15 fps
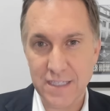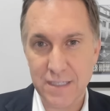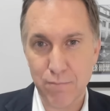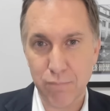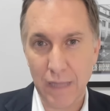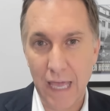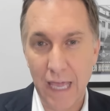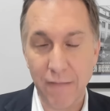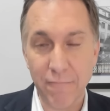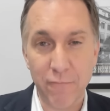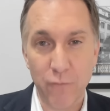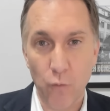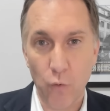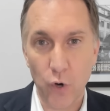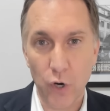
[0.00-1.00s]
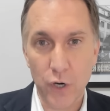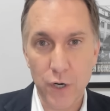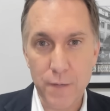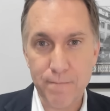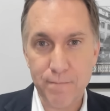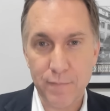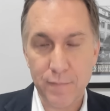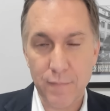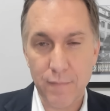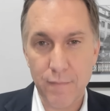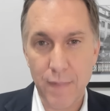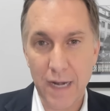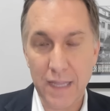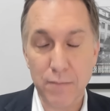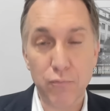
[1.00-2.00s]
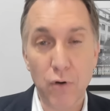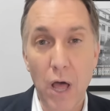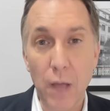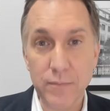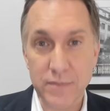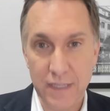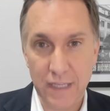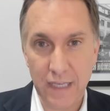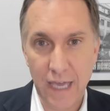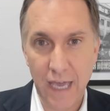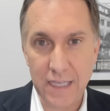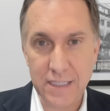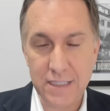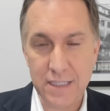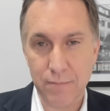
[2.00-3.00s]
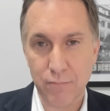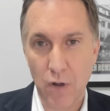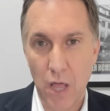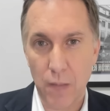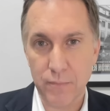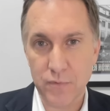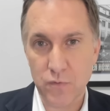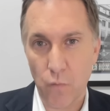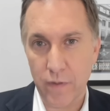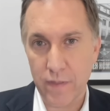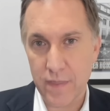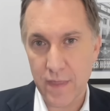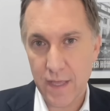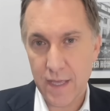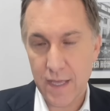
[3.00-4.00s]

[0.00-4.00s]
blamed for many of the problems in the case the problems with